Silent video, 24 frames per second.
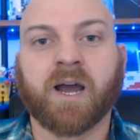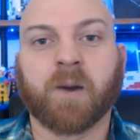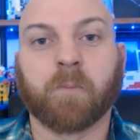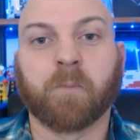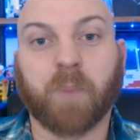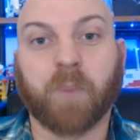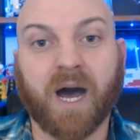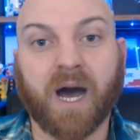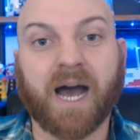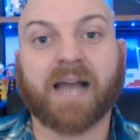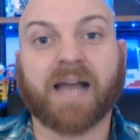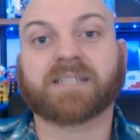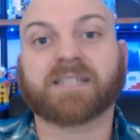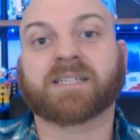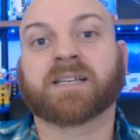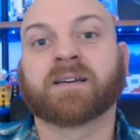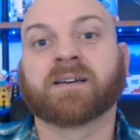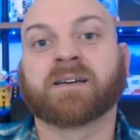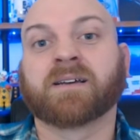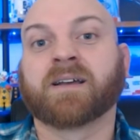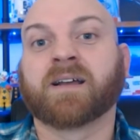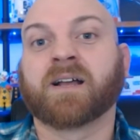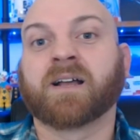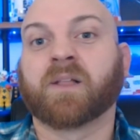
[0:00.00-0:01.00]
But
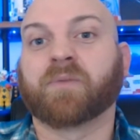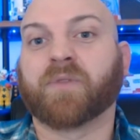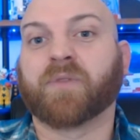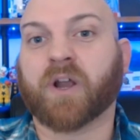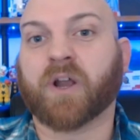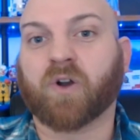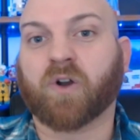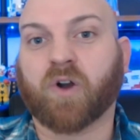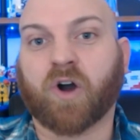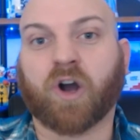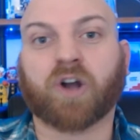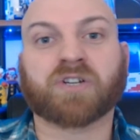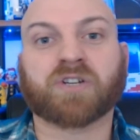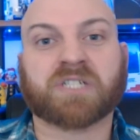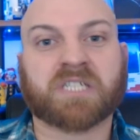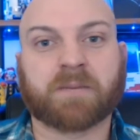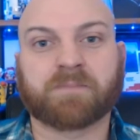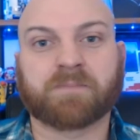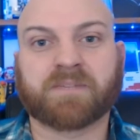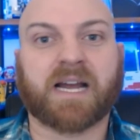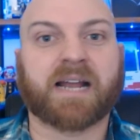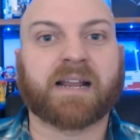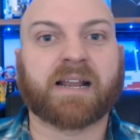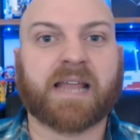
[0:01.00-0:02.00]
there are some
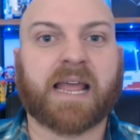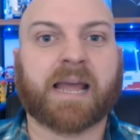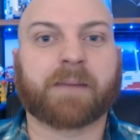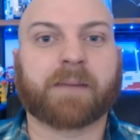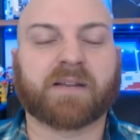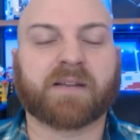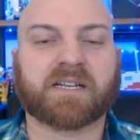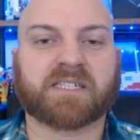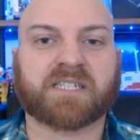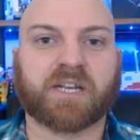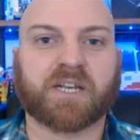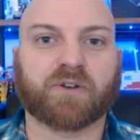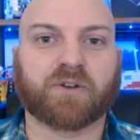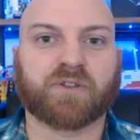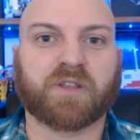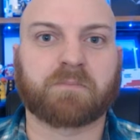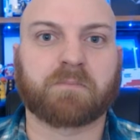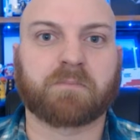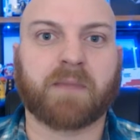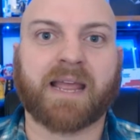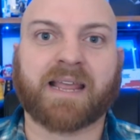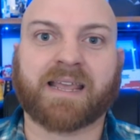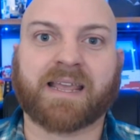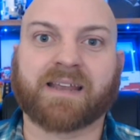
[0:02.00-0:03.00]
dynamics here that
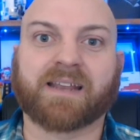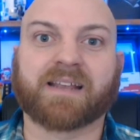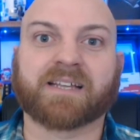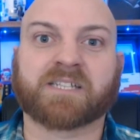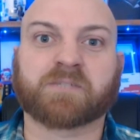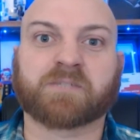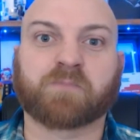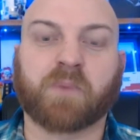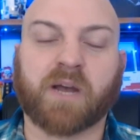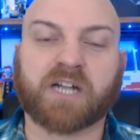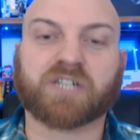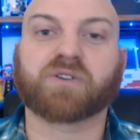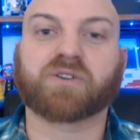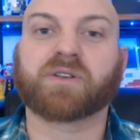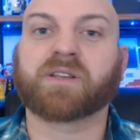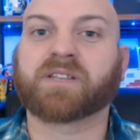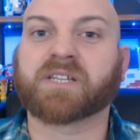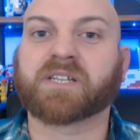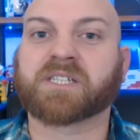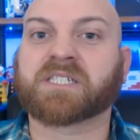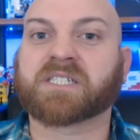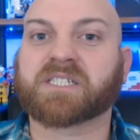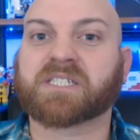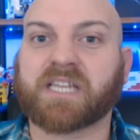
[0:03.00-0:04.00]
make it, especially the
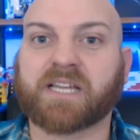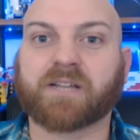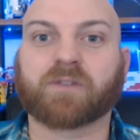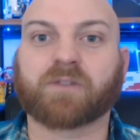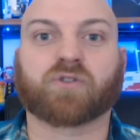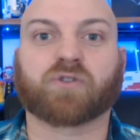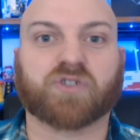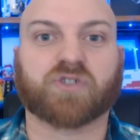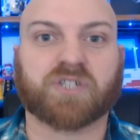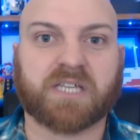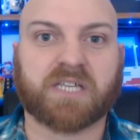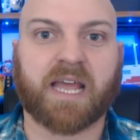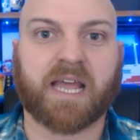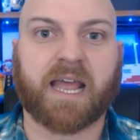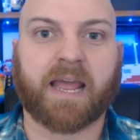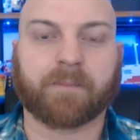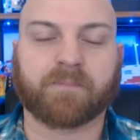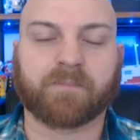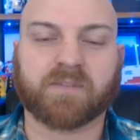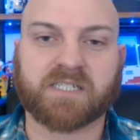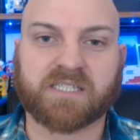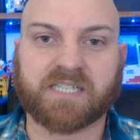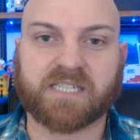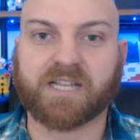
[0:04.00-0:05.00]
Steelers game.
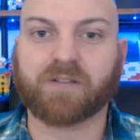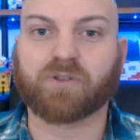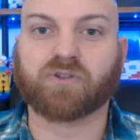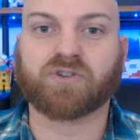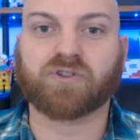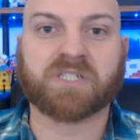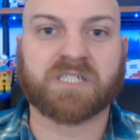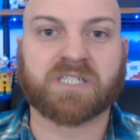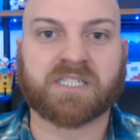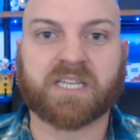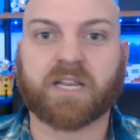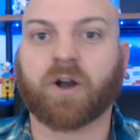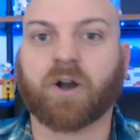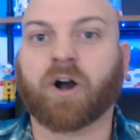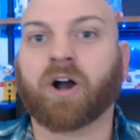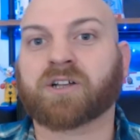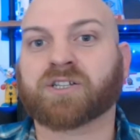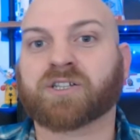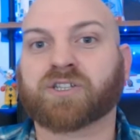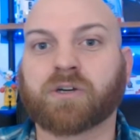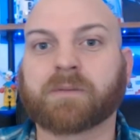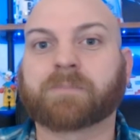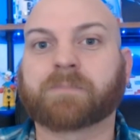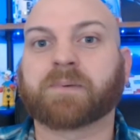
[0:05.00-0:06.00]

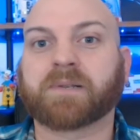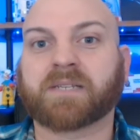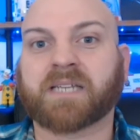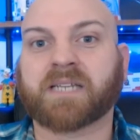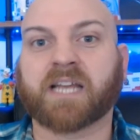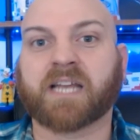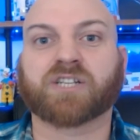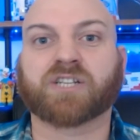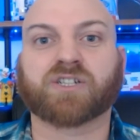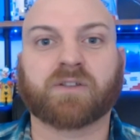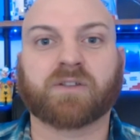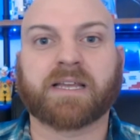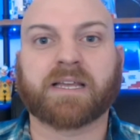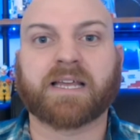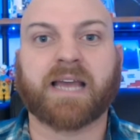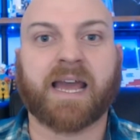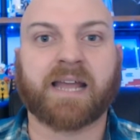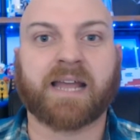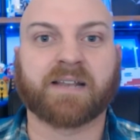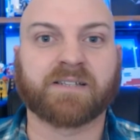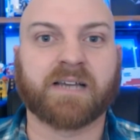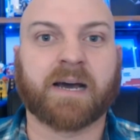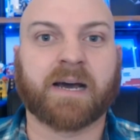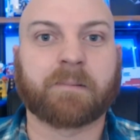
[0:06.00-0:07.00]
Steelers-Seahawks could potentially
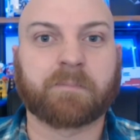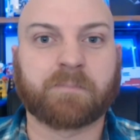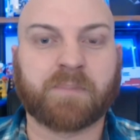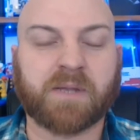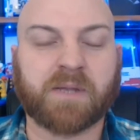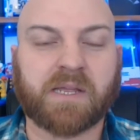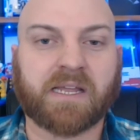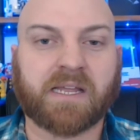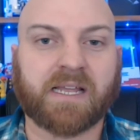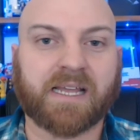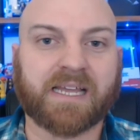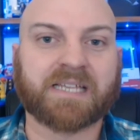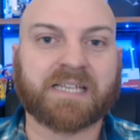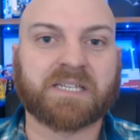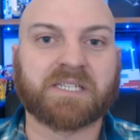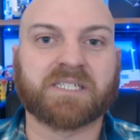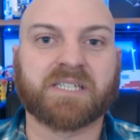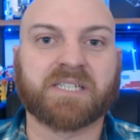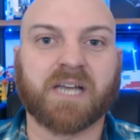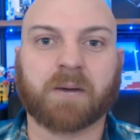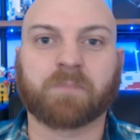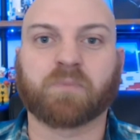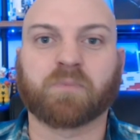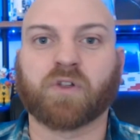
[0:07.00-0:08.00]
end up being in
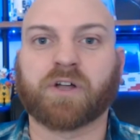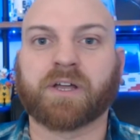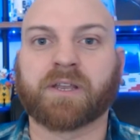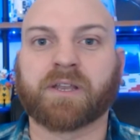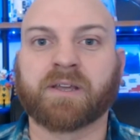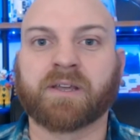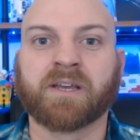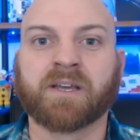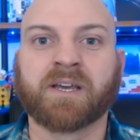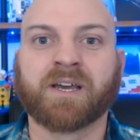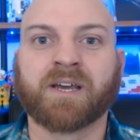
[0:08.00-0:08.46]
Dublin.